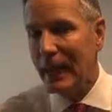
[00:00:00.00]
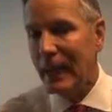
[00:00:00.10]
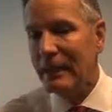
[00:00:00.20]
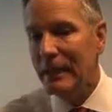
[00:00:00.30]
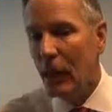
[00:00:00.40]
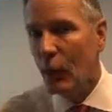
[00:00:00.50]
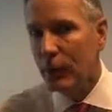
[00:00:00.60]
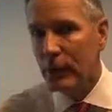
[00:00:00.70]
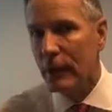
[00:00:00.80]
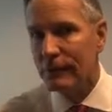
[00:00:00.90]
and know
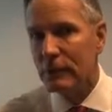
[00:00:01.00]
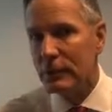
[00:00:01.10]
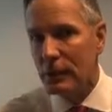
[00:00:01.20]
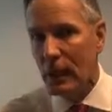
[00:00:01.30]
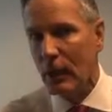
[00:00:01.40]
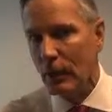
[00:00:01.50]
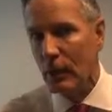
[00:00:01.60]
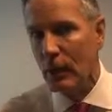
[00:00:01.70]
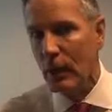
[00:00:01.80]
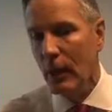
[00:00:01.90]
enough to
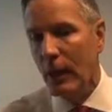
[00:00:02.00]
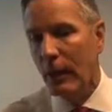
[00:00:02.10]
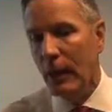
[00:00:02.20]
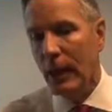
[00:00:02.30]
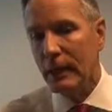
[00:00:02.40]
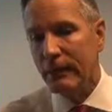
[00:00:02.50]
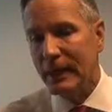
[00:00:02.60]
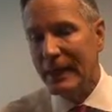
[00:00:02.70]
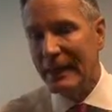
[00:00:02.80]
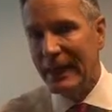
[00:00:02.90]
know that if
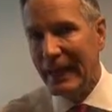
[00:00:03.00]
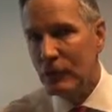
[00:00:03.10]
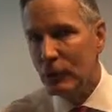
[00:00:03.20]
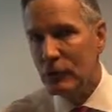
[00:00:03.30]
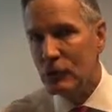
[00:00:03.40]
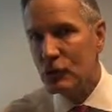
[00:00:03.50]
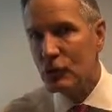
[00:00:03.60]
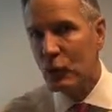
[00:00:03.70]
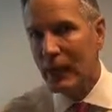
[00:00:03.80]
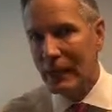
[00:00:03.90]
they get you
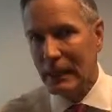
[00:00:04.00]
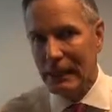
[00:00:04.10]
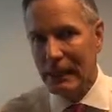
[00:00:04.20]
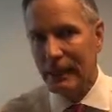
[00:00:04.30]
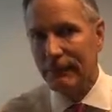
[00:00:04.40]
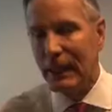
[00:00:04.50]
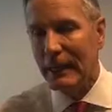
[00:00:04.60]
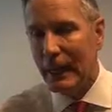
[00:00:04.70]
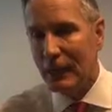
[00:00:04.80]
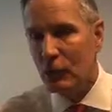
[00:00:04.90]
quickly,
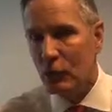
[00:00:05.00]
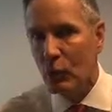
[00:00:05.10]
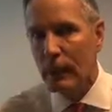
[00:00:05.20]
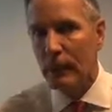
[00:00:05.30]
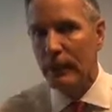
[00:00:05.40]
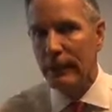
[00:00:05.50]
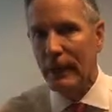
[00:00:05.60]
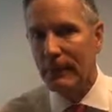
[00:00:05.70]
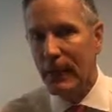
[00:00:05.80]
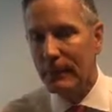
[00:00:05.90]
they
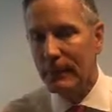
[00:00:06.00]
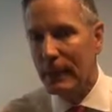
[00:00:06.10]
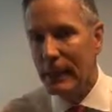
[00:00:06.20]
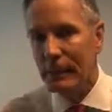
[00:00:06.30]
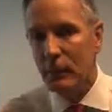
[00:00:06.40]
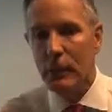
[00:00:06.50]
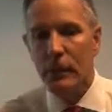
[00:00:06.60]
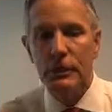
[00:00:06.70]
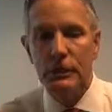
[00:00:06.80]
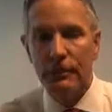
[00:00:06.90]
may be able
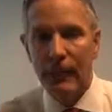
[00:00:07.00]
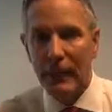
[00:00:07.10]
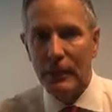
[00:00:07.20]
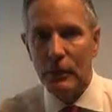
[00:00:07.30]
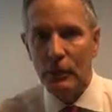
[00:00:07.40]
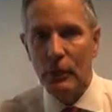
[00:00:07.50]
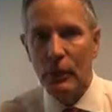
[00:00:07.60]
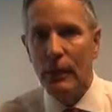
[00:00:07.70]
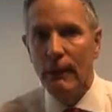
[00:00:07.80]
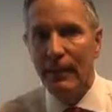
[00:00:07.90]
to pay you
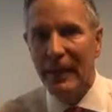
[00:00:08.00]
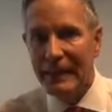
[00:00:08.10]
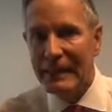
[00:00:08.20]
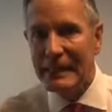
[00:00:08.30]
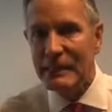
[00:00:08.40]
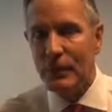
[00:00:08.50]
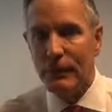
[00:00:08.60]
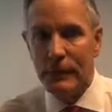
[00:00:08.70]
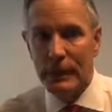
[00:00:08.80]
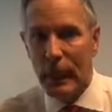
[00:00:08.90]
pennies on
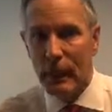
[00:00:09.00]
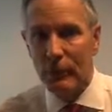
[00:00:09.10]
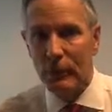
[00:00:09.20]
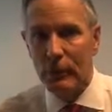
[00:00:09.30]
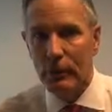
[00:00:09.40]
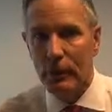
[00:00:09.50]
the dollar